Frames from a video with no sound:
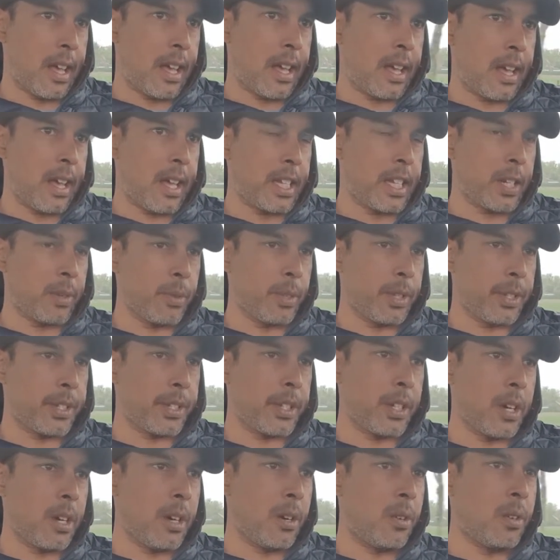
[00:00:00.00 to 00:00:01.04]
as a
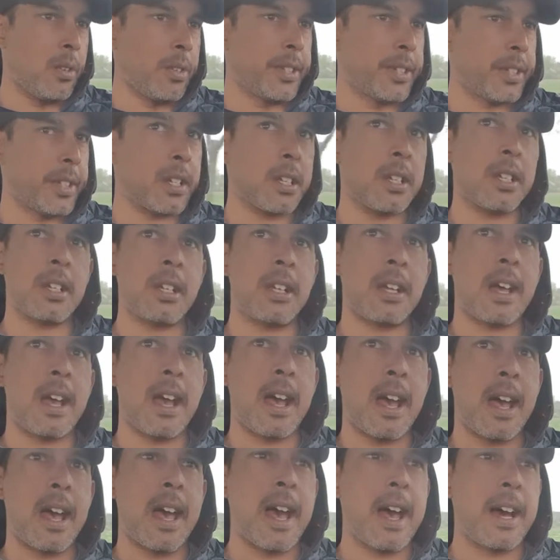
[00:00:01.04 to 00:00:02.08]
result,
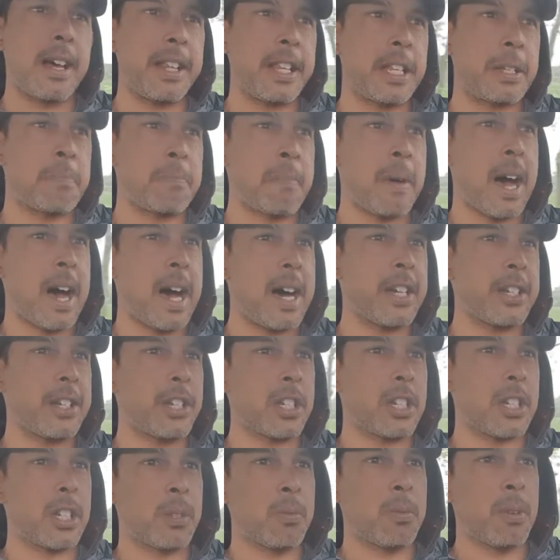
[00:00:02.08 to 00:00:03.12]
Audi's
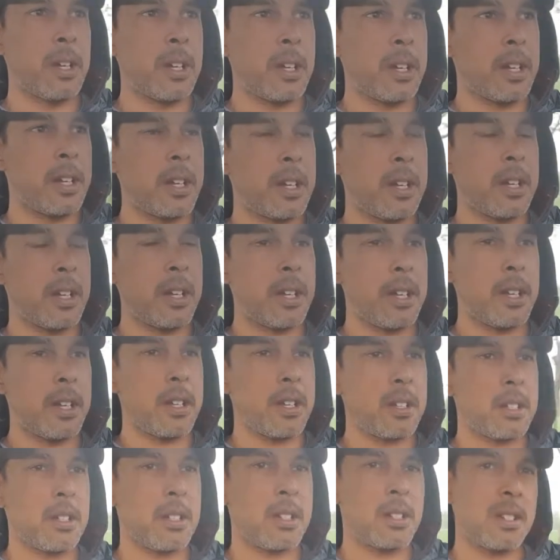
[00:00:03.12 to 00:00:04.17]
margins were
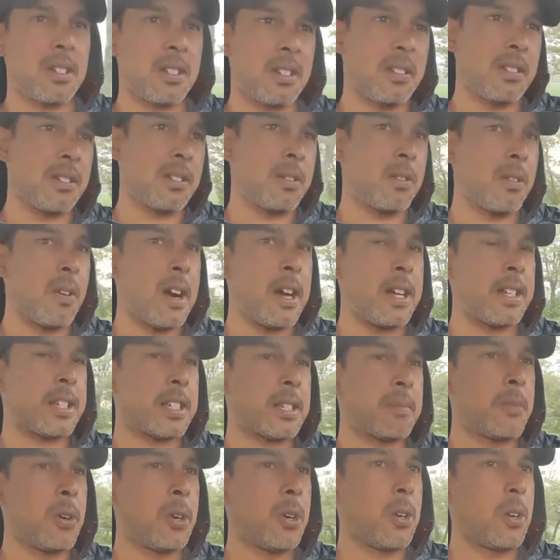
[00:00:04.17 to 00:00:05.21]
quite
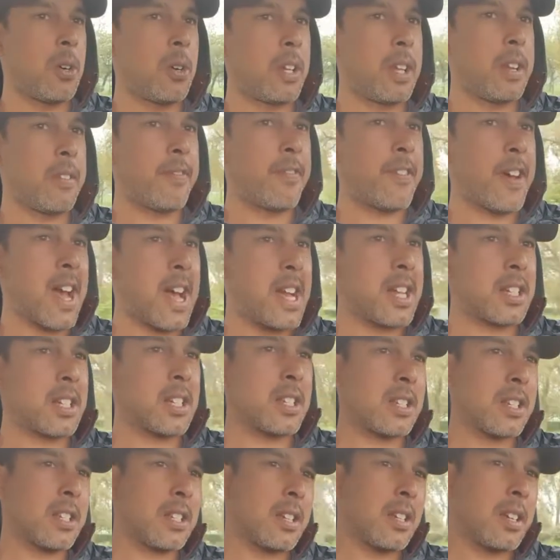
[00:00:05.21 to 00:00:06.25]
small. In fact,
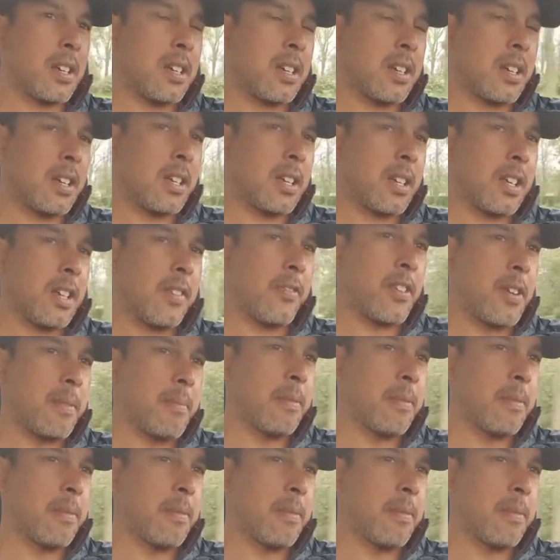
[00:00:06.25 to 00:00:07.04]
if I'm